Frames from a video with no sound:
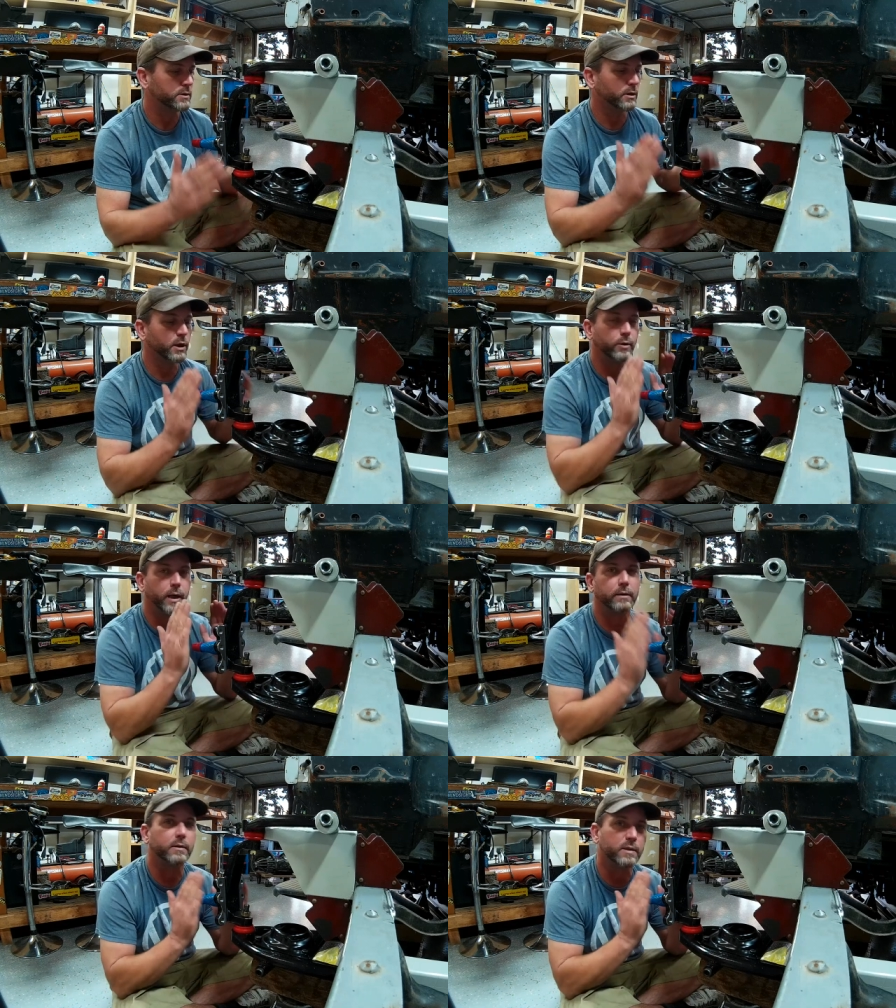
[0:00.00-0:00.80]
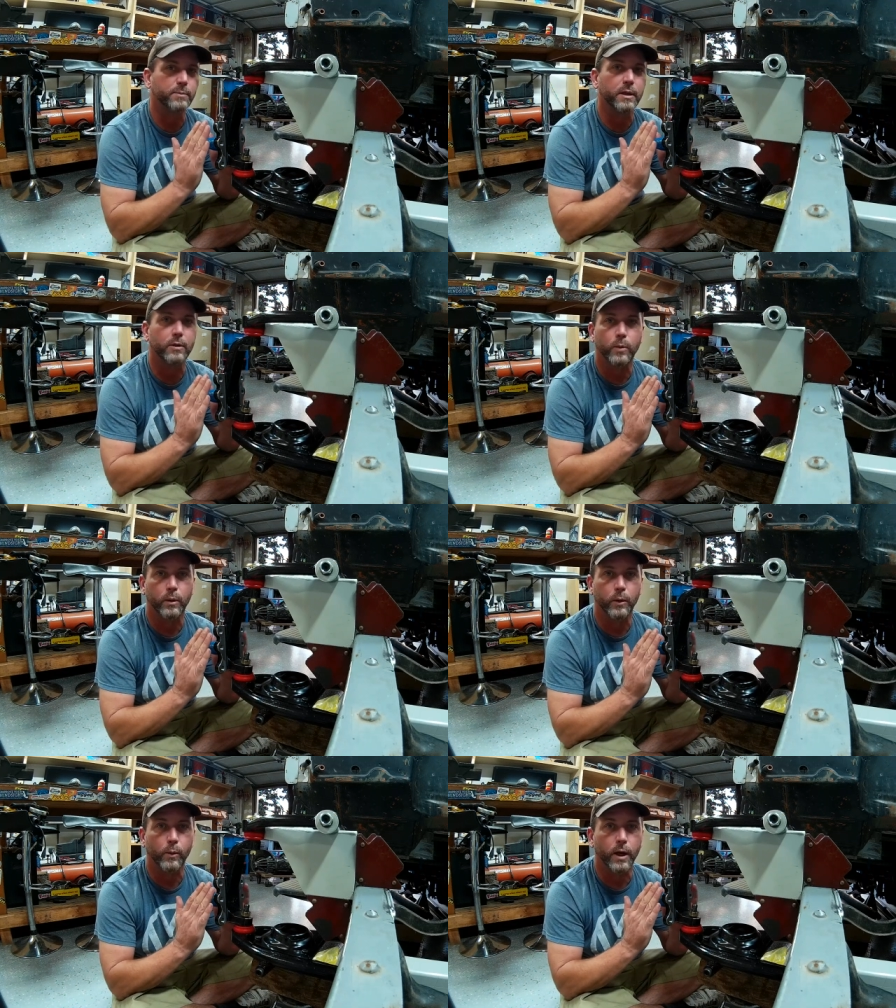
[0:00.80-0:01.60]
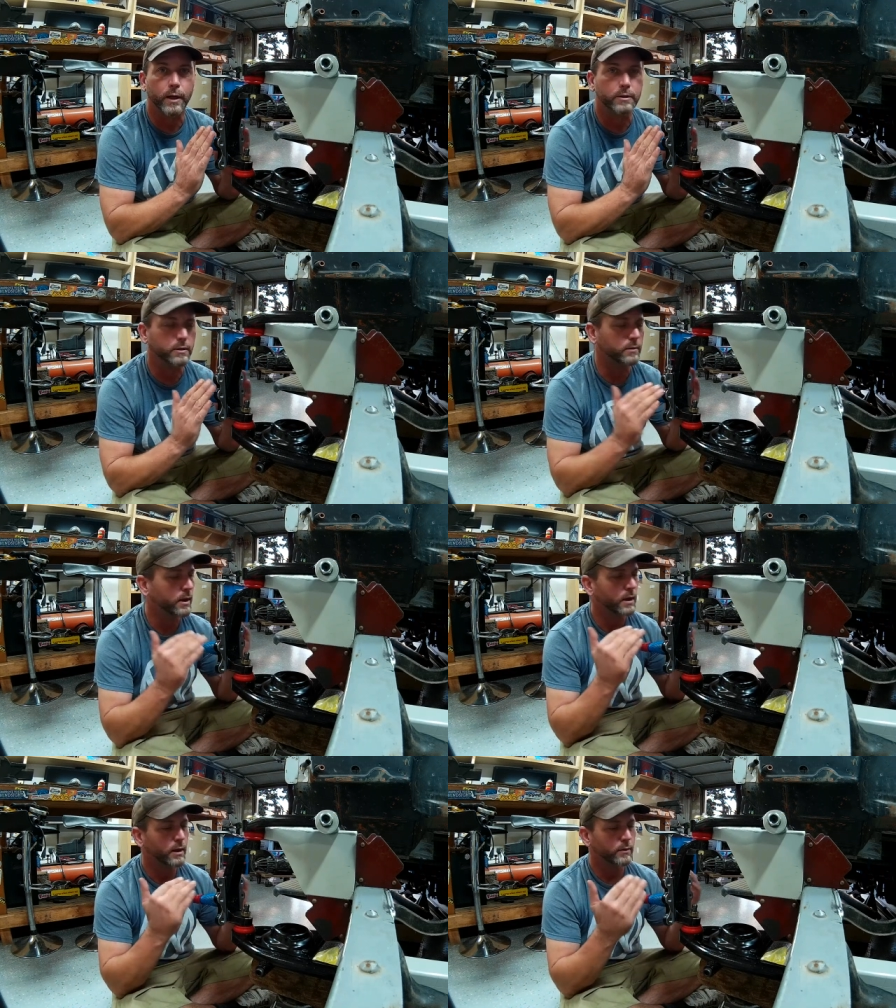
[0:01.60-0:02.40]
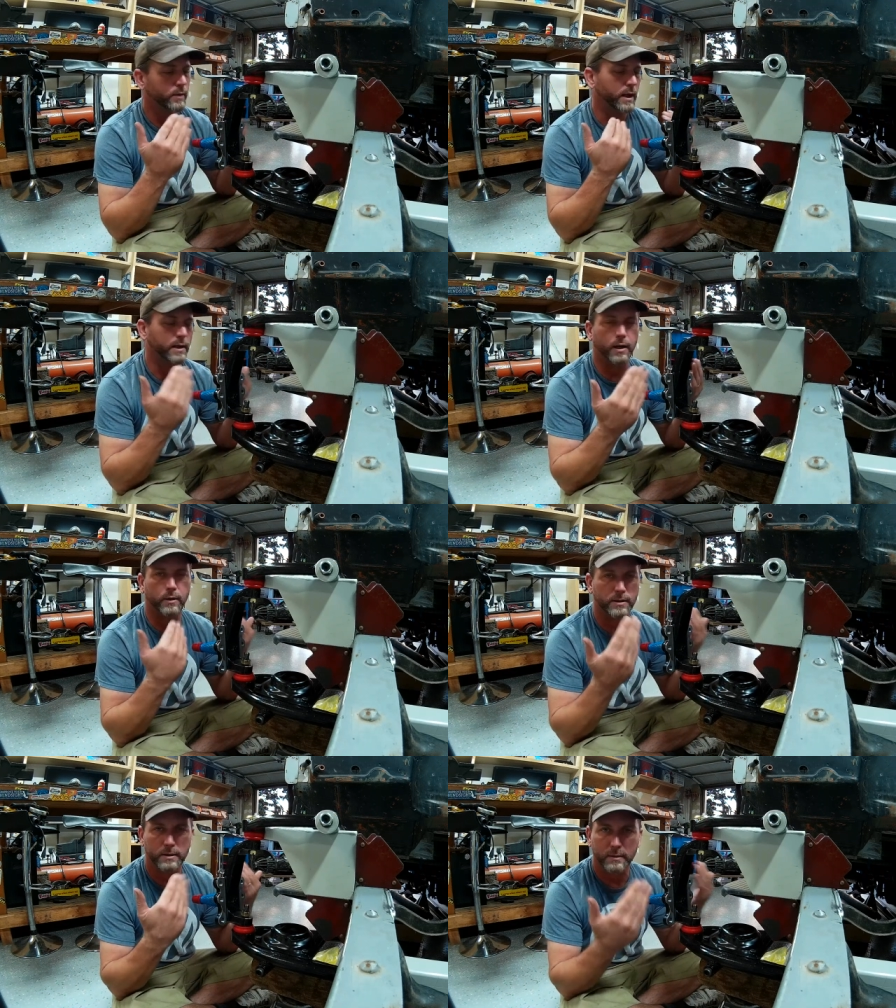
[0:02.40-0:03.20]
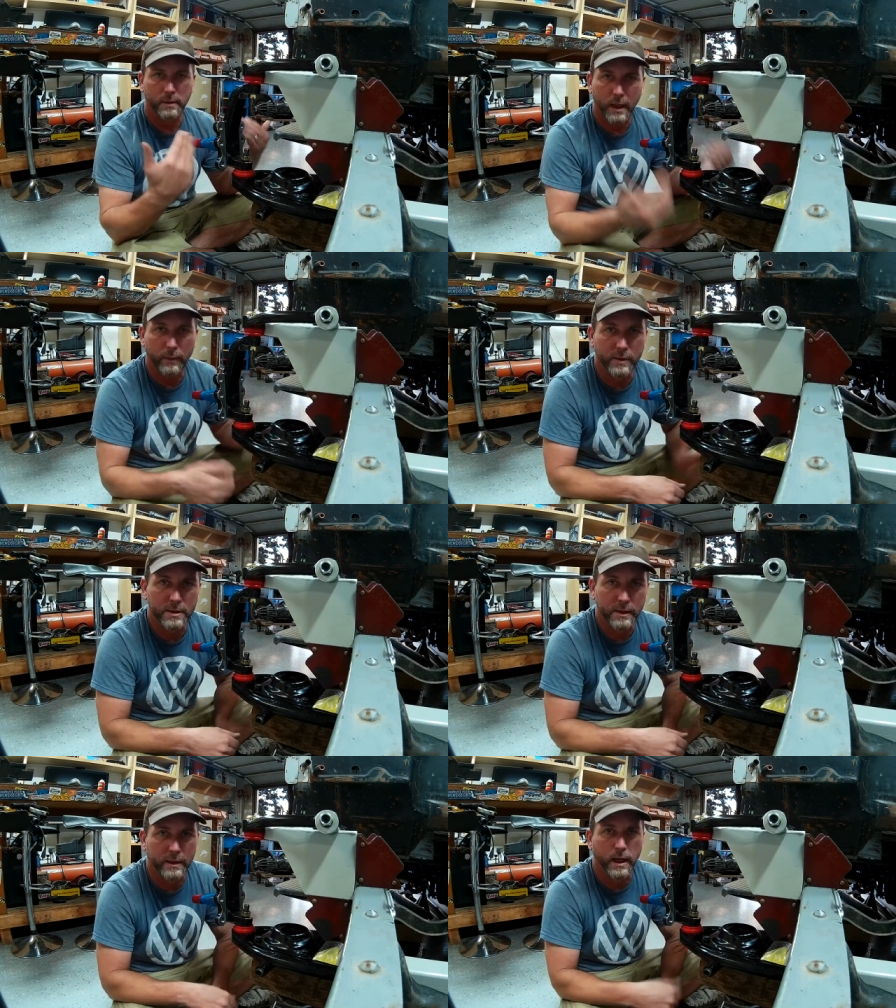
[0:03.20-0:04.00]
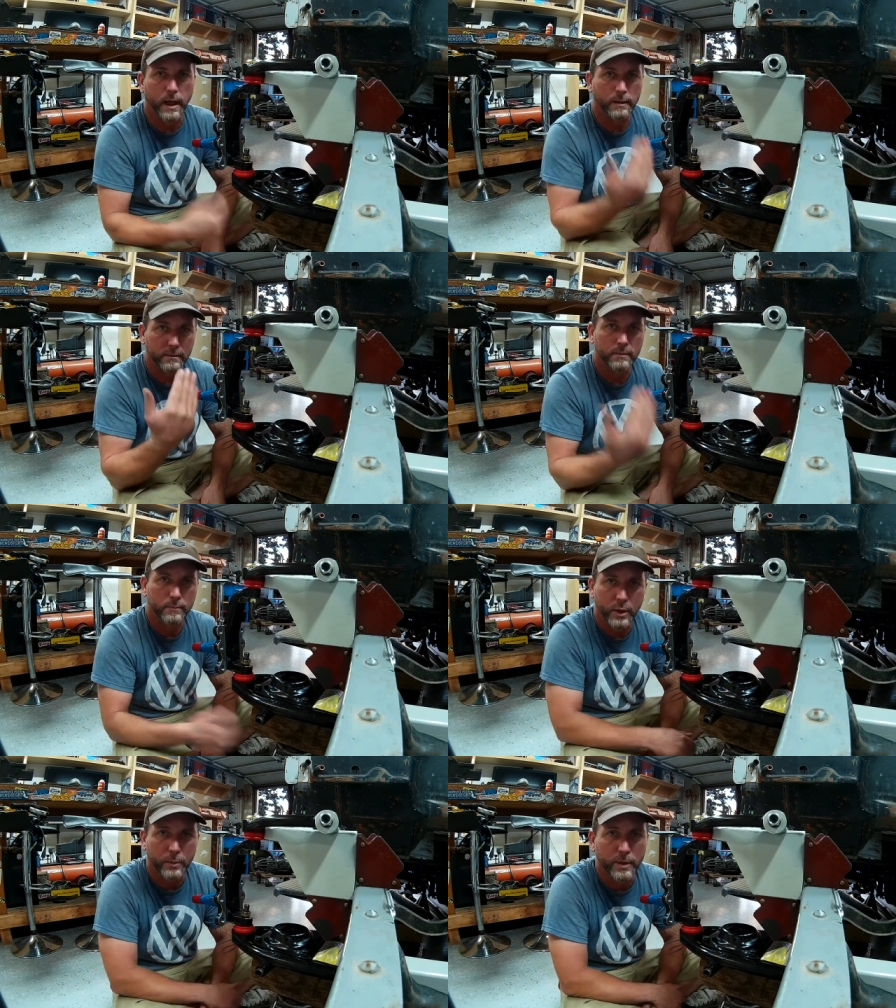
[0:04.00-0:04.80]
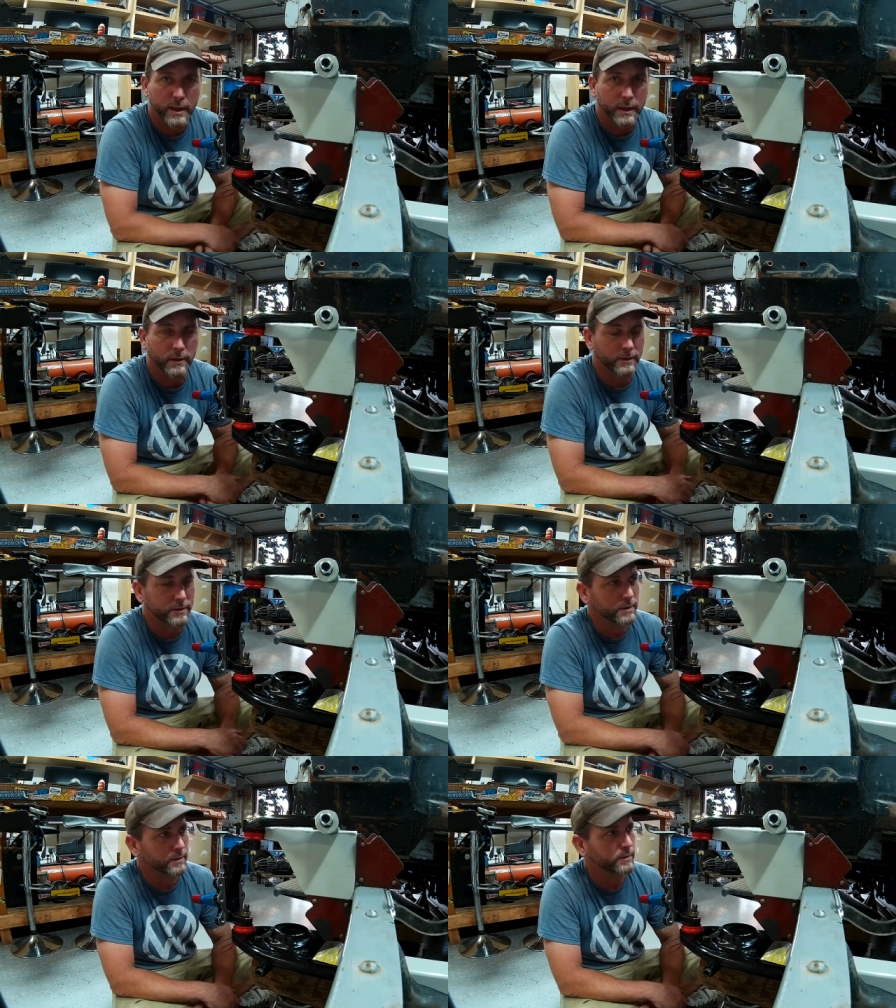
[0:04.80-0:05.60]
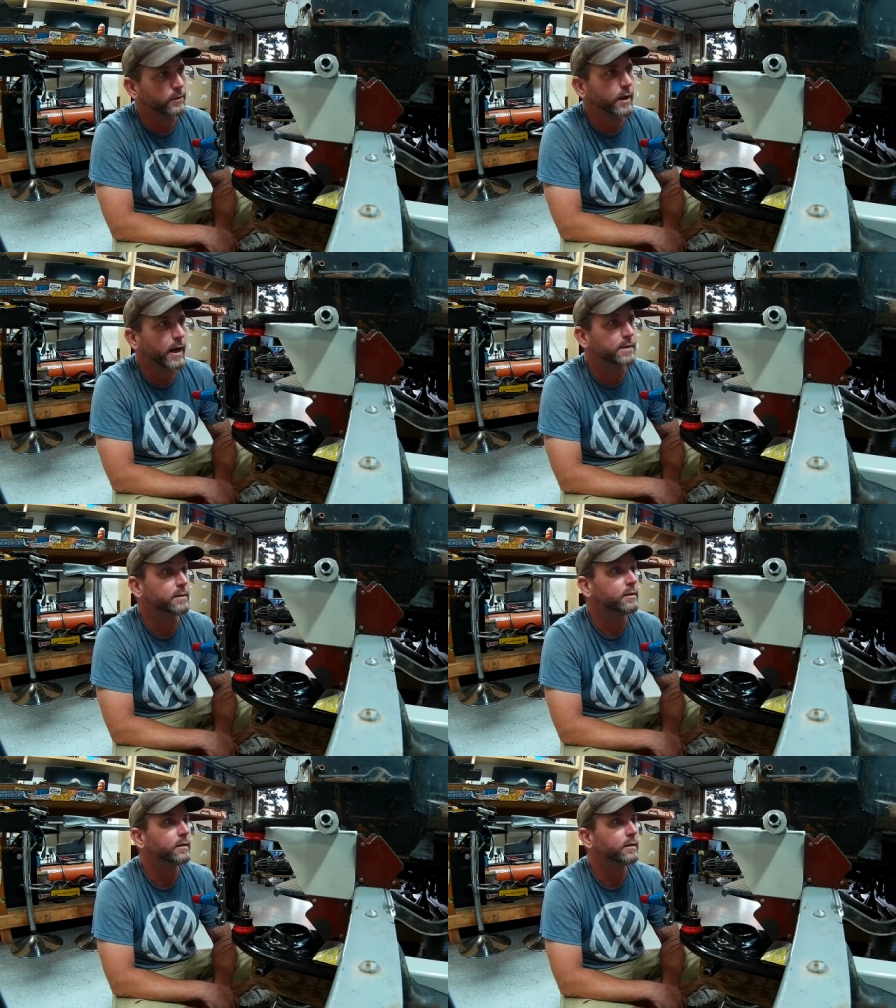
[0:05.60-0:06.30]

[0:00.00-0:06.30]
to locate the spindle where we want it to. Right now it's obviously not perpendicular to the horizon.